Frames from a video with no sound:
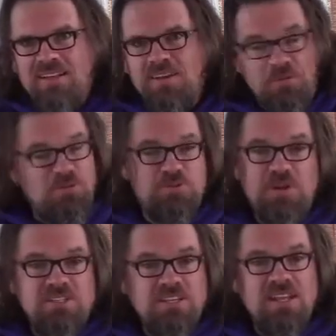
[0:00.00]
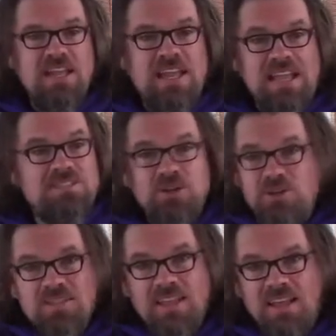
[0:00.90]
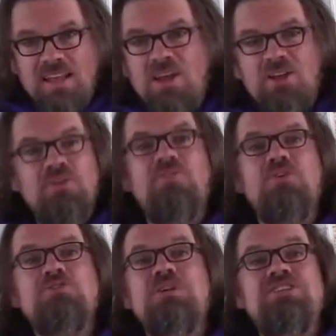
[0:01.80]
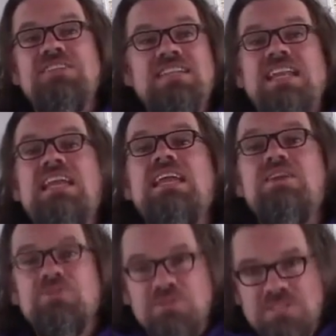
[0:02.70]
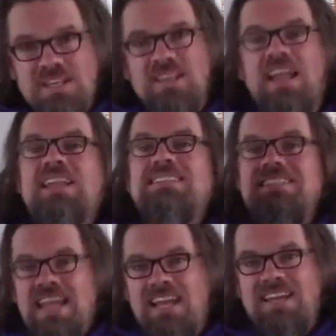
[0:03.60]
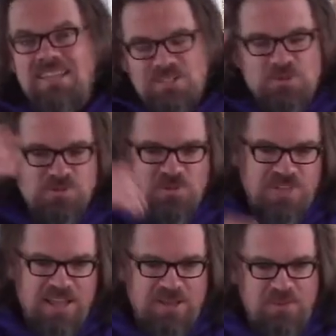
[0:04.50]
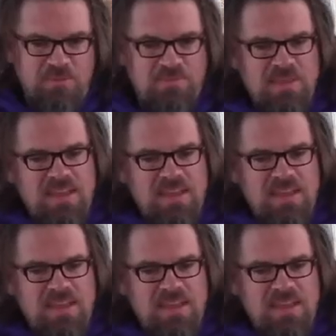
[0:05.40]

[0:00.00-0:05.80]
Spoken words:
Your frustration isn't a good thing. Your frustration is an interesting thing. It's data. It's useful. Thank you.